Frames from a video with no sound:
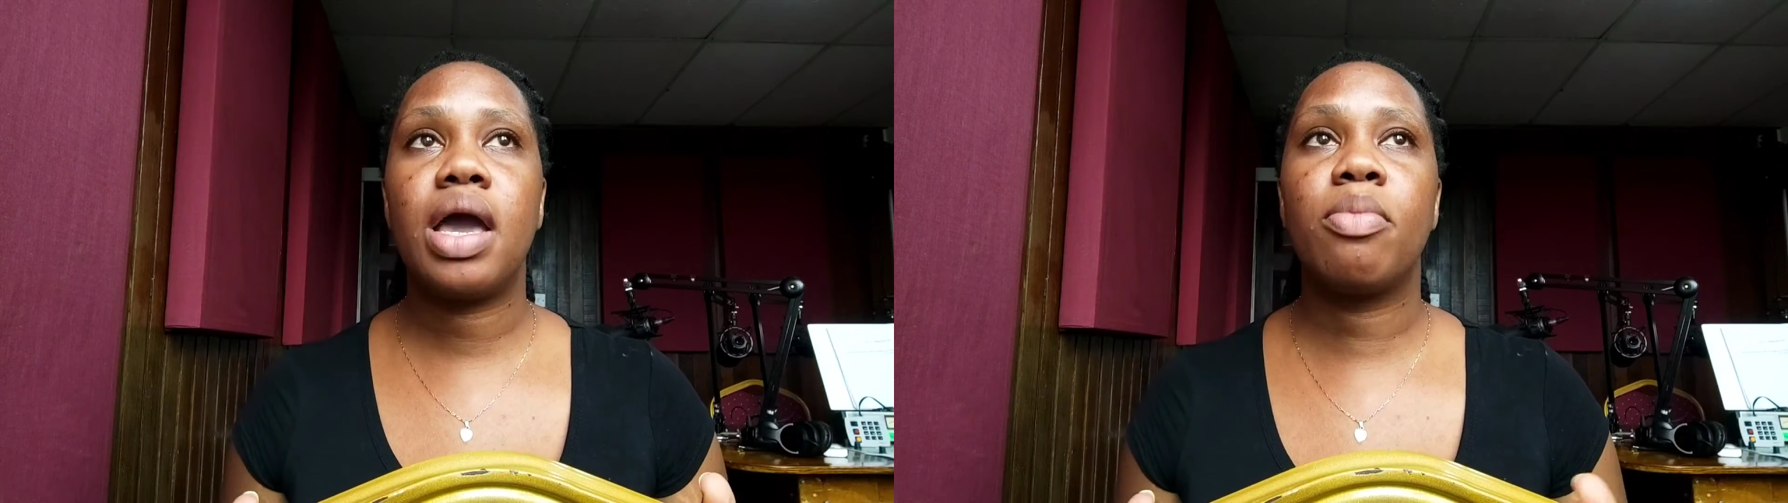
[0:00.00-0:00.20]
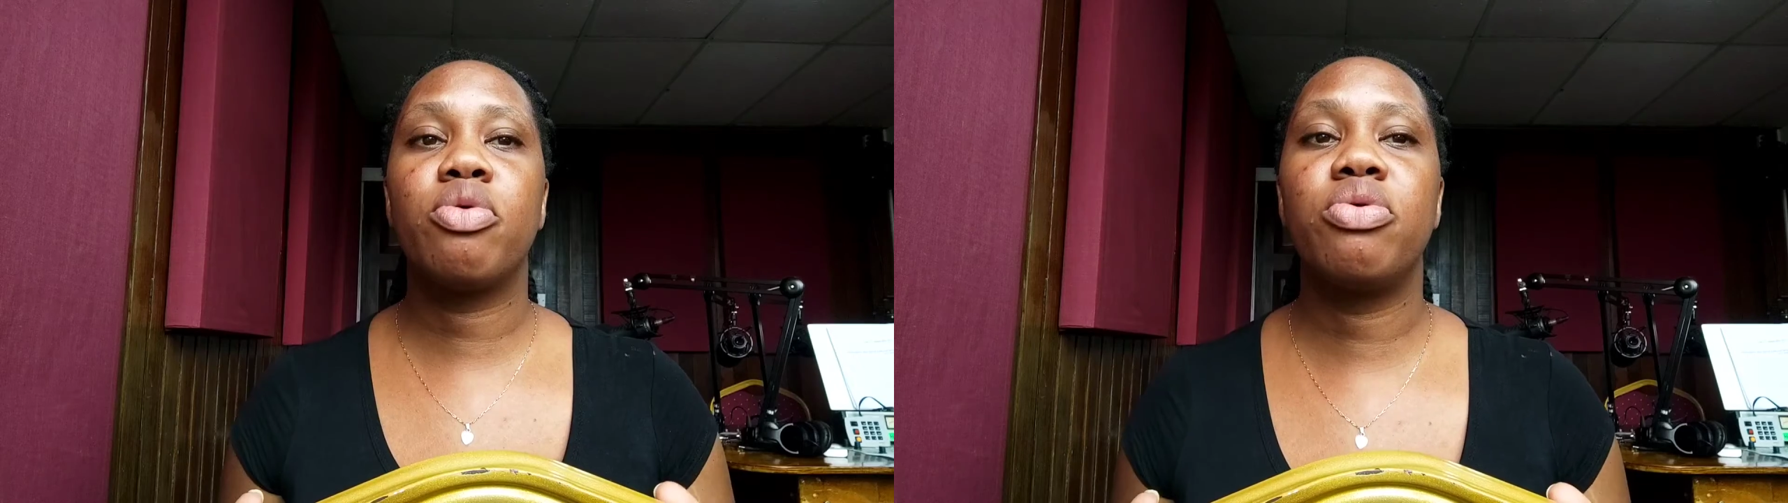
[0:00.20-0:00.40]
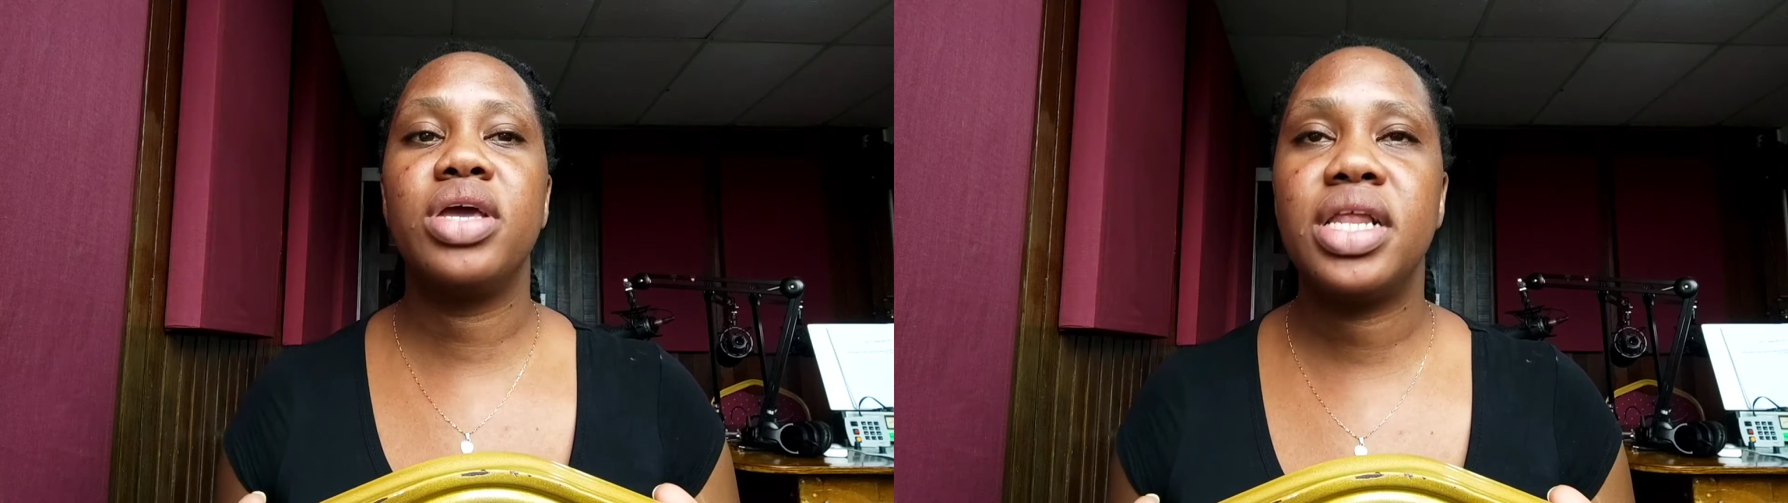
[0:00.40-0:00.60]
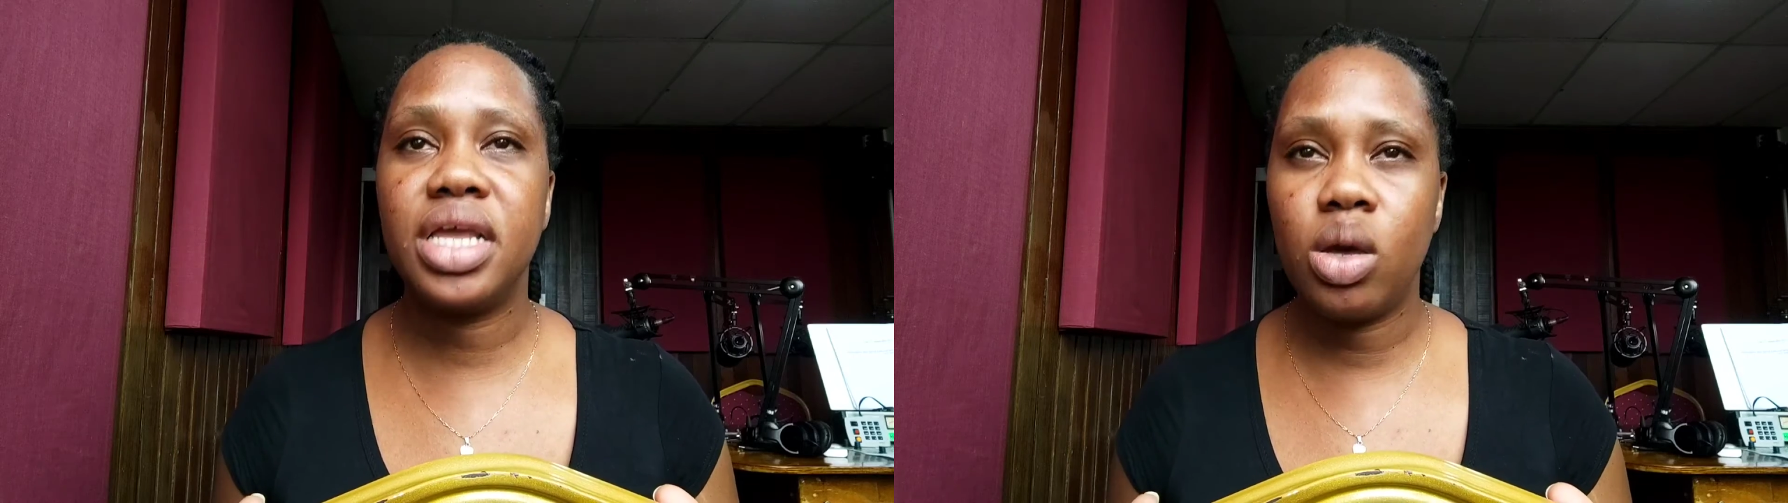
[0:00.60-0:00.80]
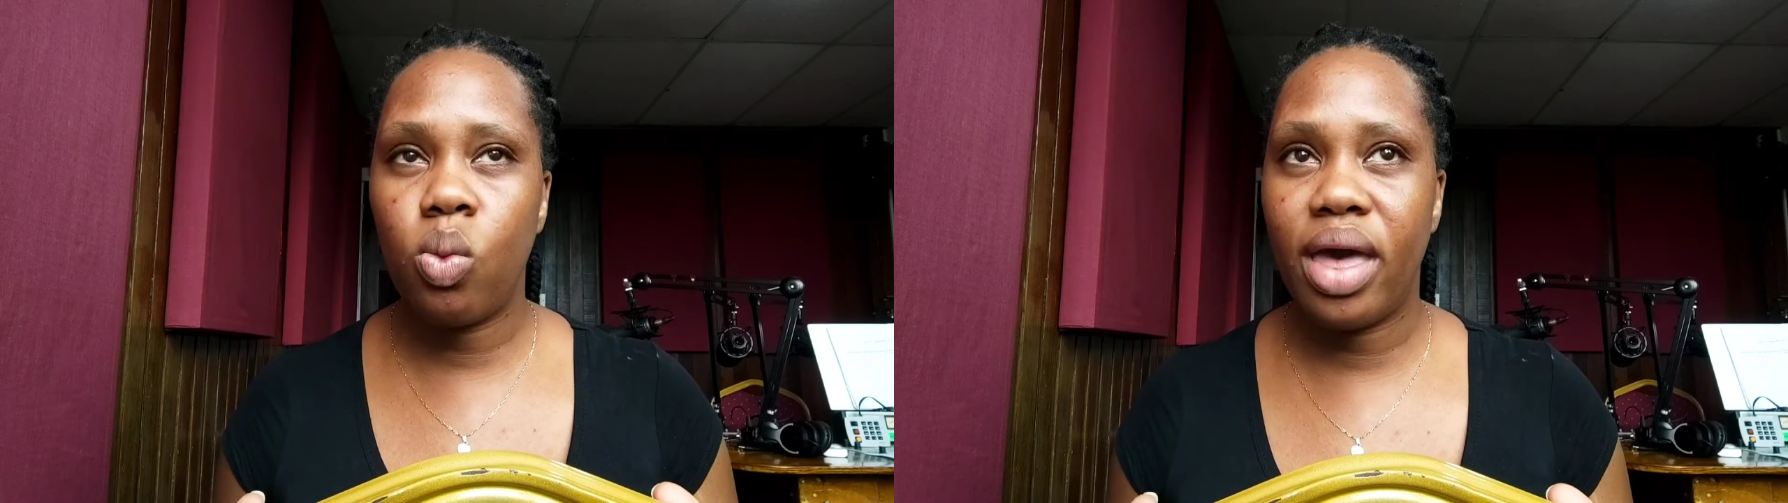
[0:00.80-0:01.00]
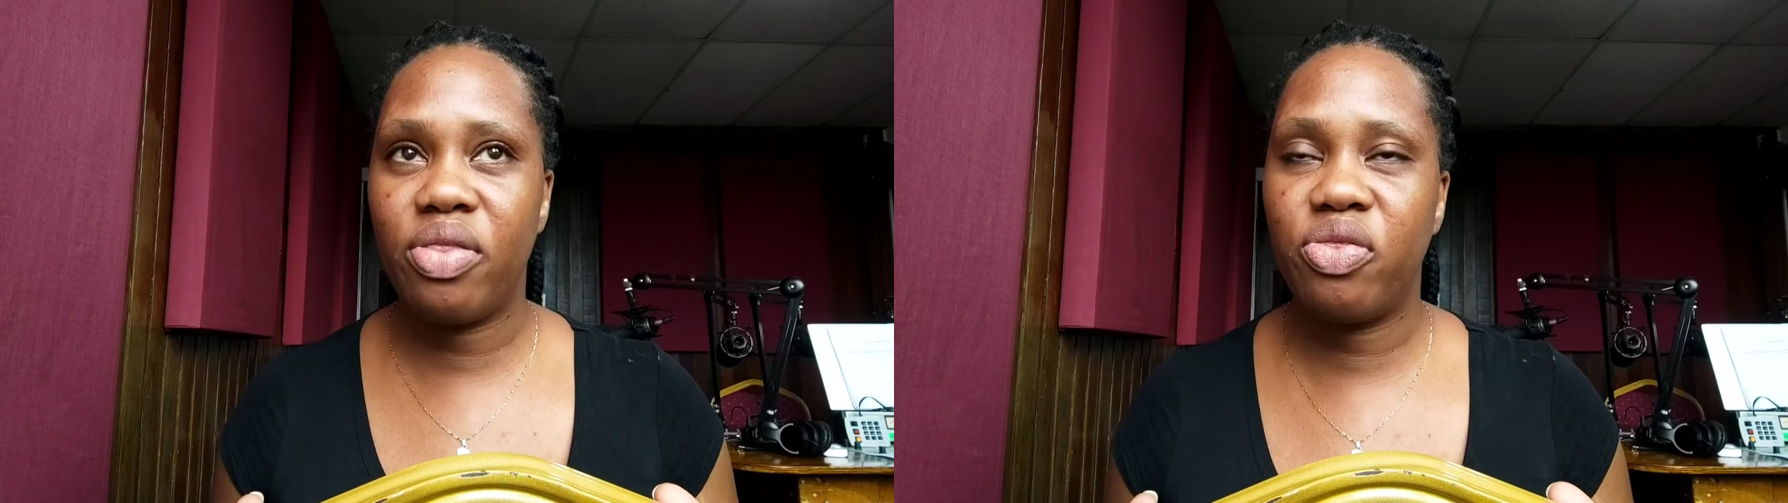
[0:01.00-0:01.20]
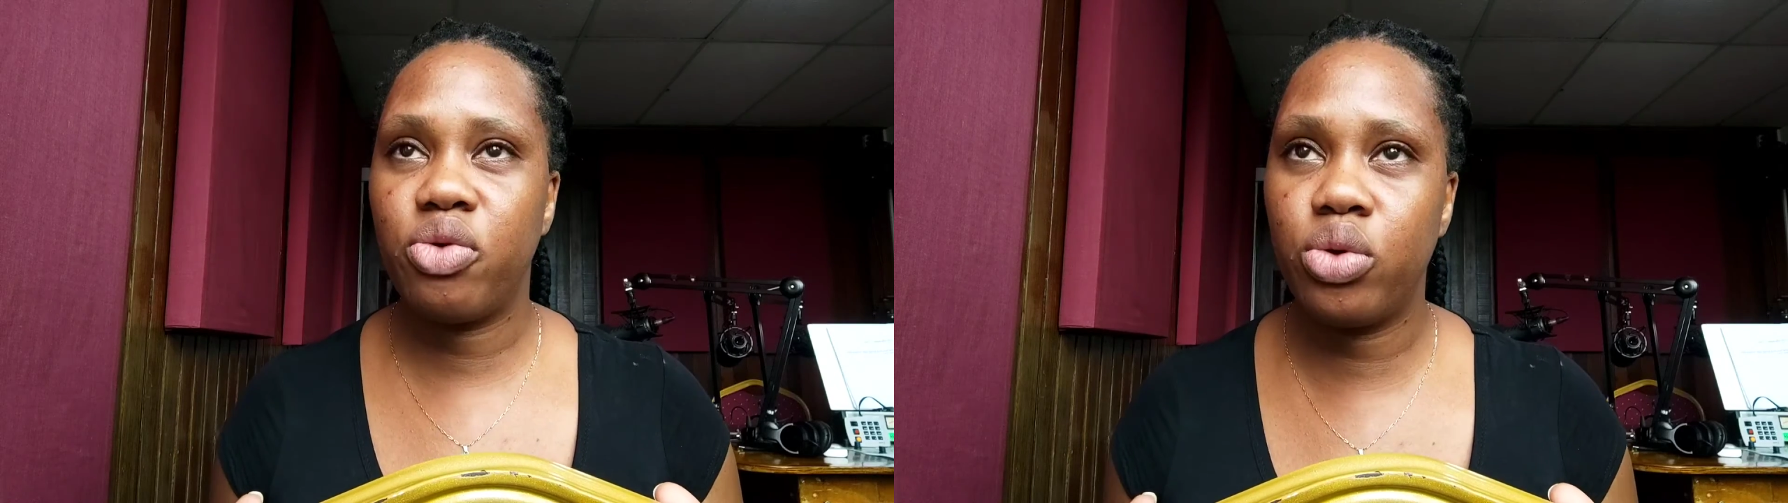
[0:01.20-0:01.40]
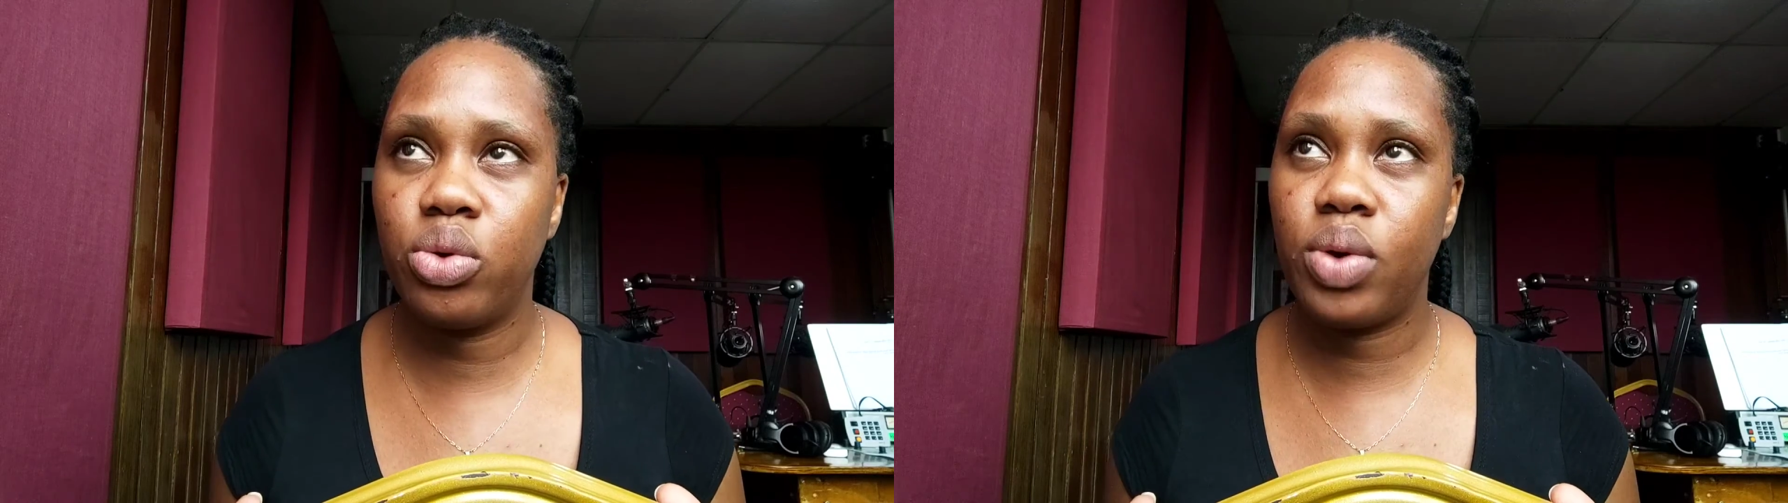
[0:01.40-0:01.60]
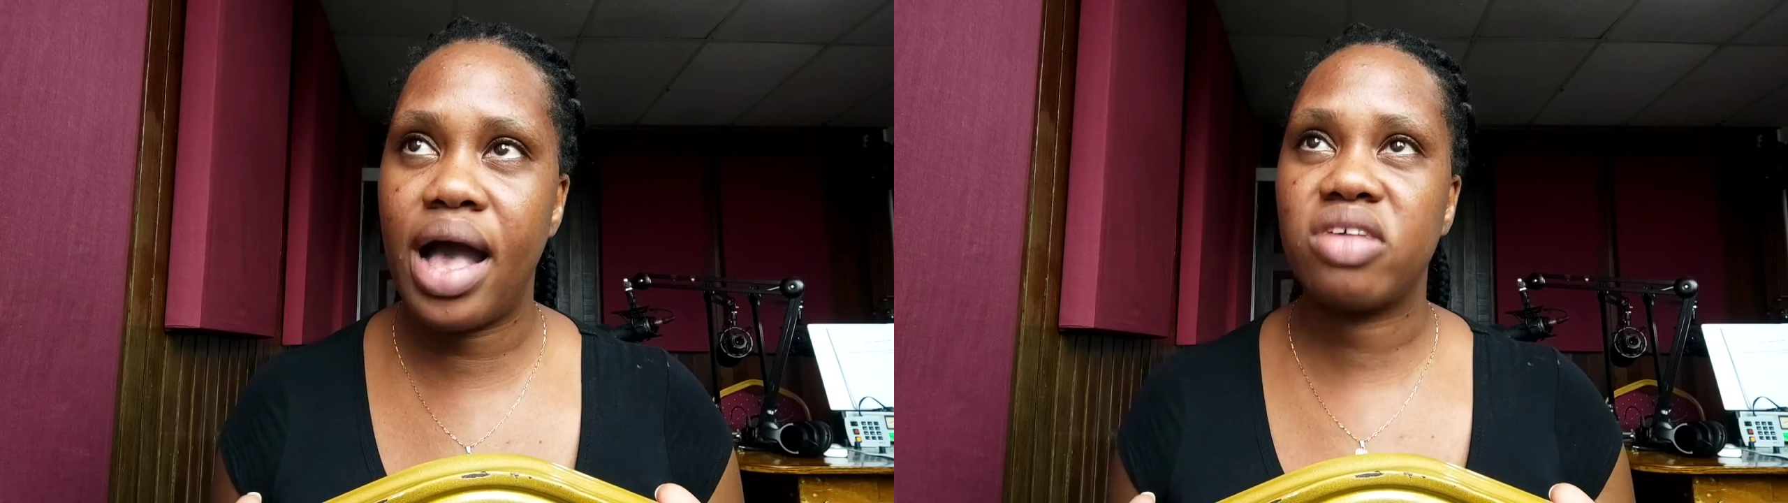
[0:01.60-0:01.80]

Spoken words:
them really went through